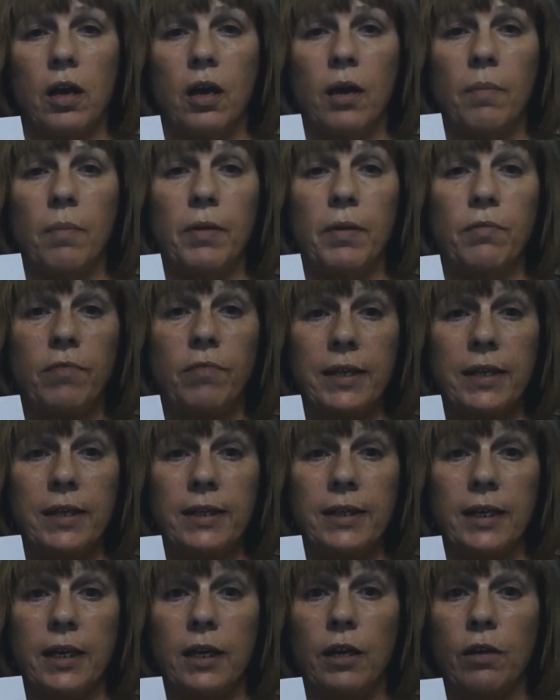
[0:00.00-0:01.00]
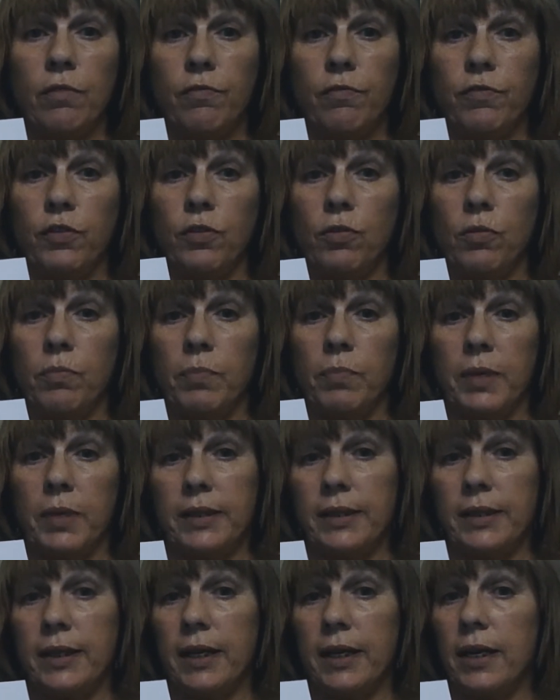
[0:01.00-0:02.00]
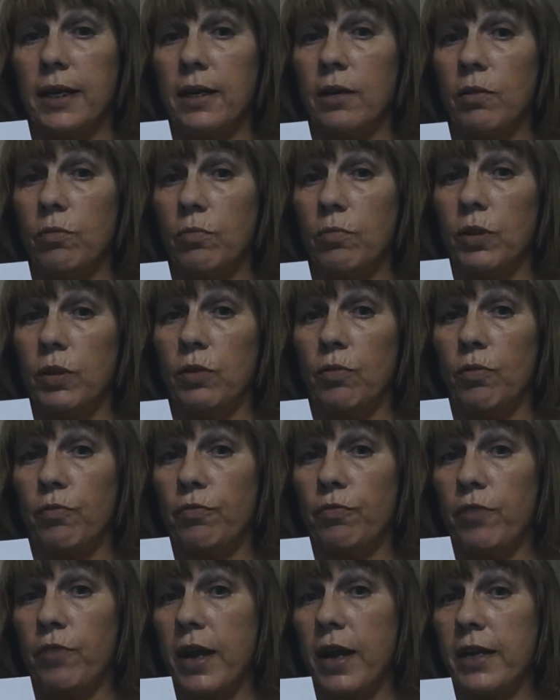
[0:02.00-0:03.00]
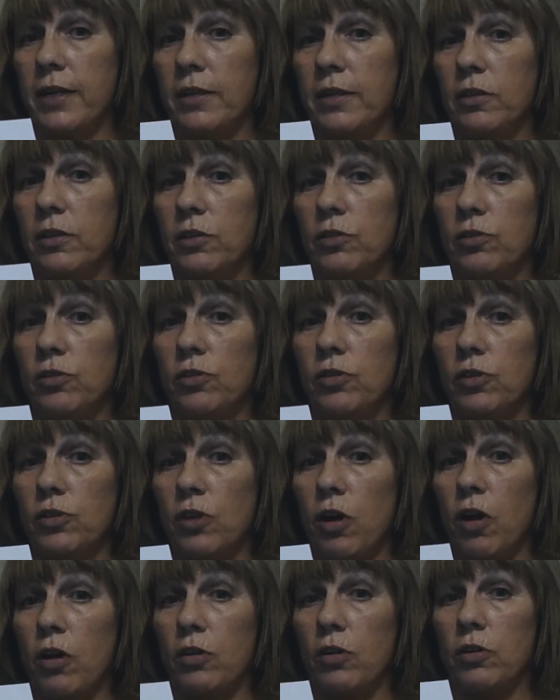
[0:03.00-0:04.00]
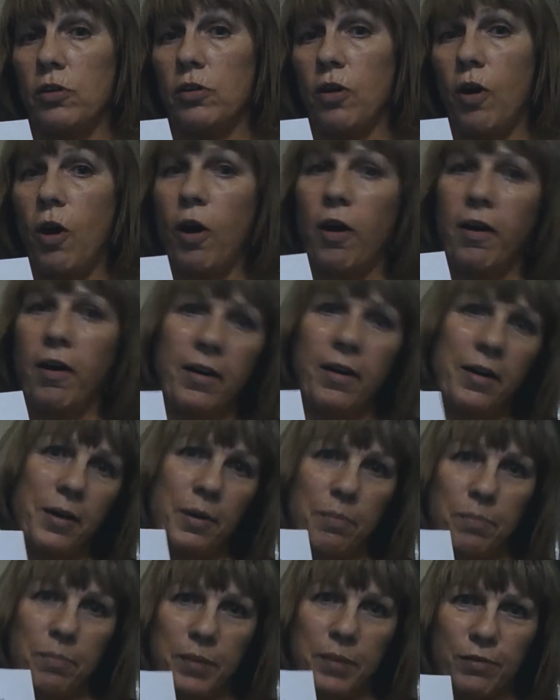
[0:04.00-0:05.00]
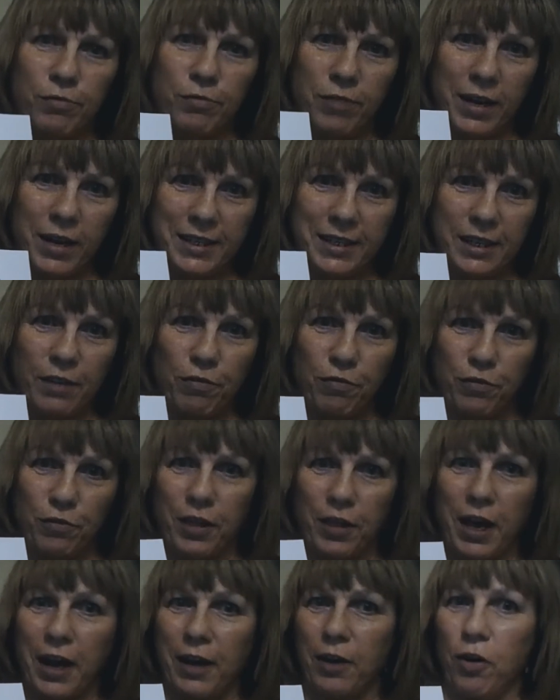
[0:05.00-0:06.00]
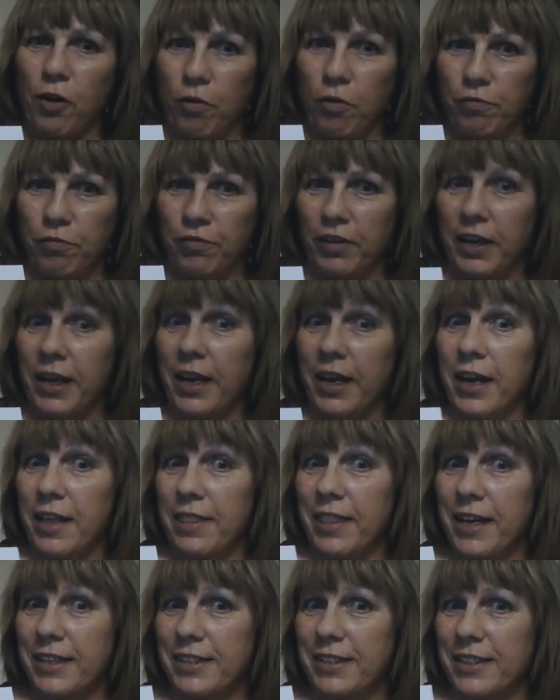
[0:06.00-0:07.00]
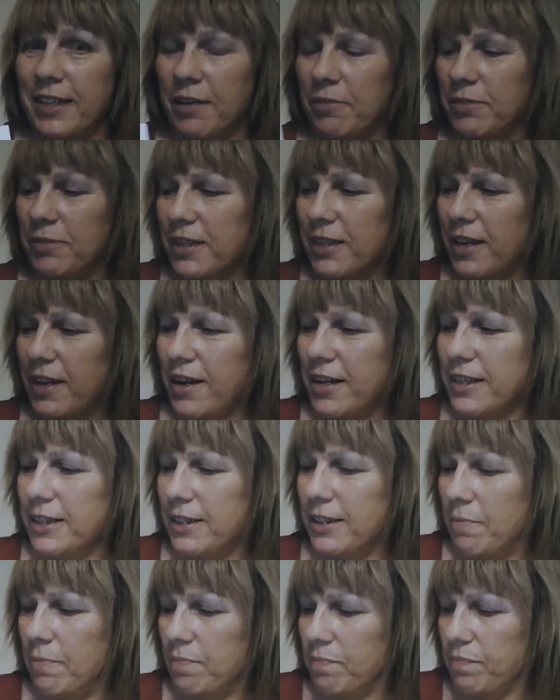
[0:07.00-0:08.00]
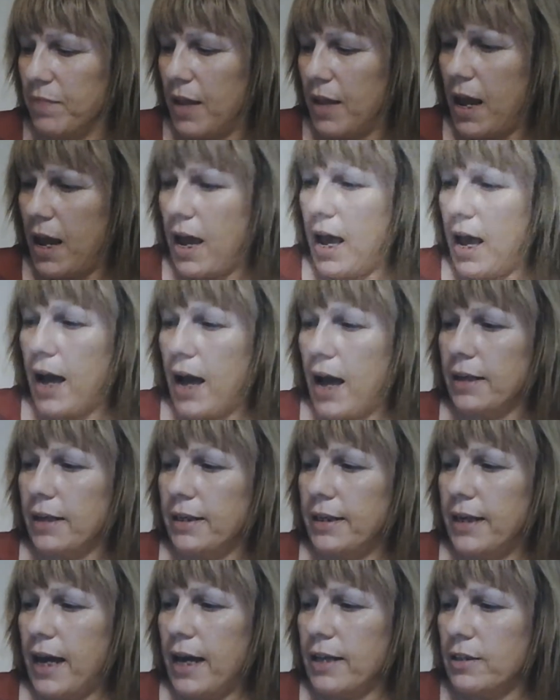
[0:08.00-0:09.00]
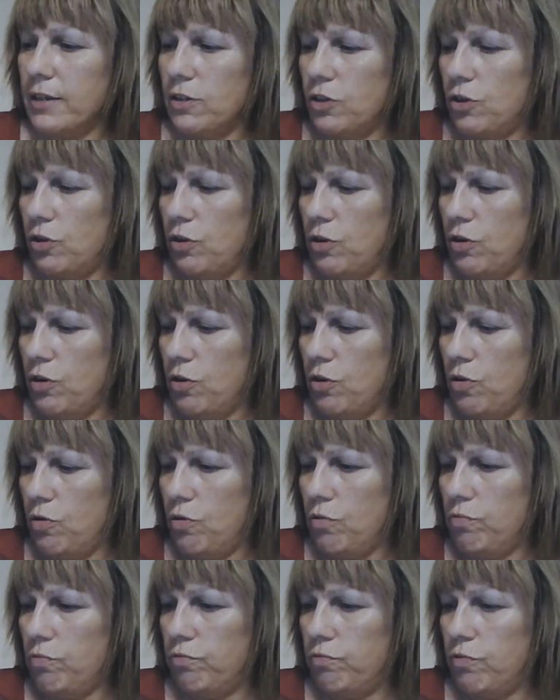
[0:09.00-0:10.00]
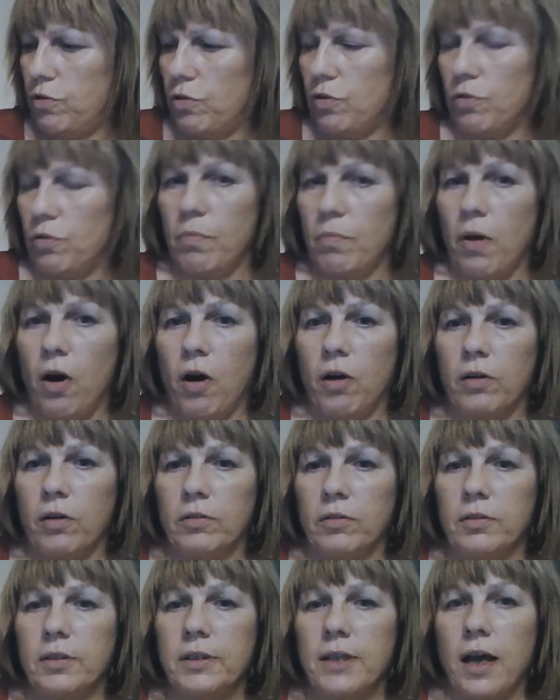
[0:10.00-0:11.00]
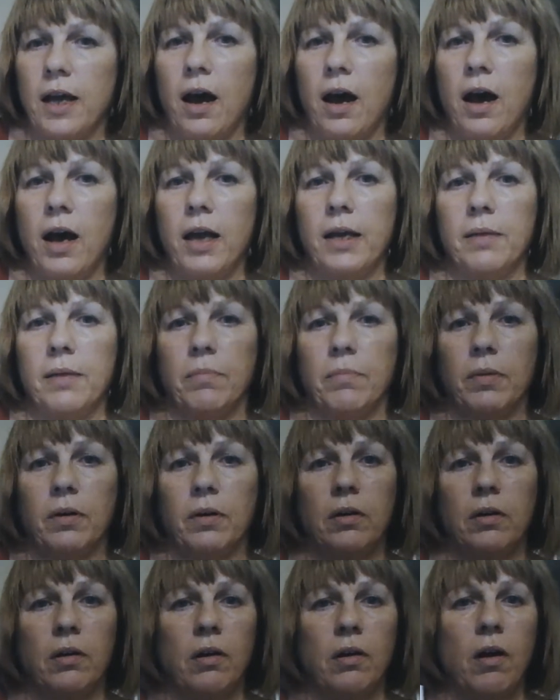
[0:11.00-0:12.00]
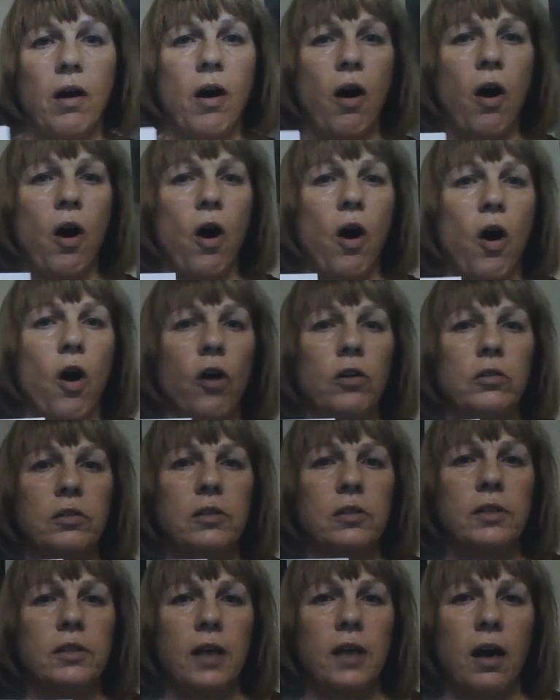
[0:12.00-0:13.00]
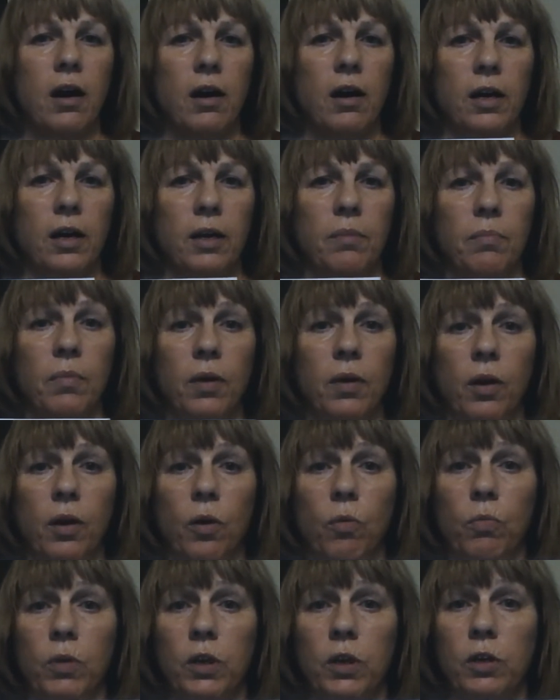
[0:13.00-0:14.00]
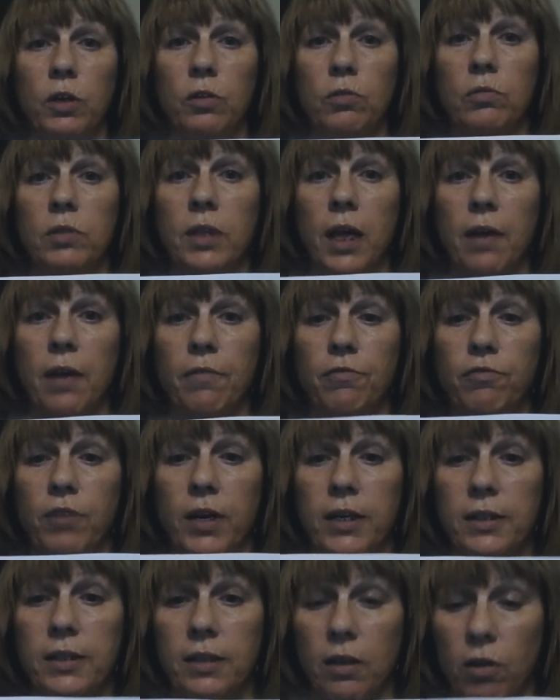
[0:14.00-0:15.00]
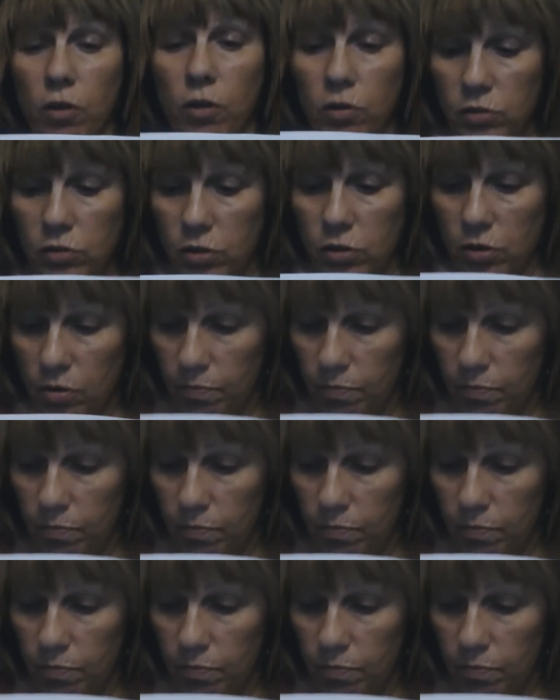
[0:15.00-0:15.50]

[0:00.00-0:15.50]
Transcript: Be ready for your meeting with your friend to start. Be ready for that coffee. That sounds nice. And get to your room on time. On time. We use that phrase a lot.